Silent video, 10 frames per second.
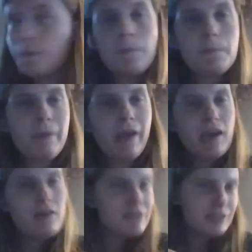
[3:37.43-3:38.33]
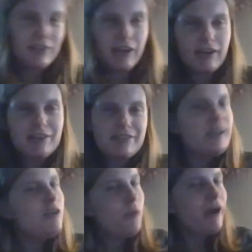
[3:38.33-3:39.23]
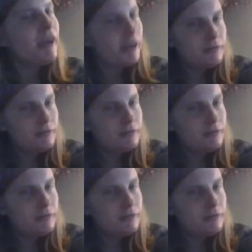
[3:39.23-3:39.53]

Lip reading: parasitize, in a way,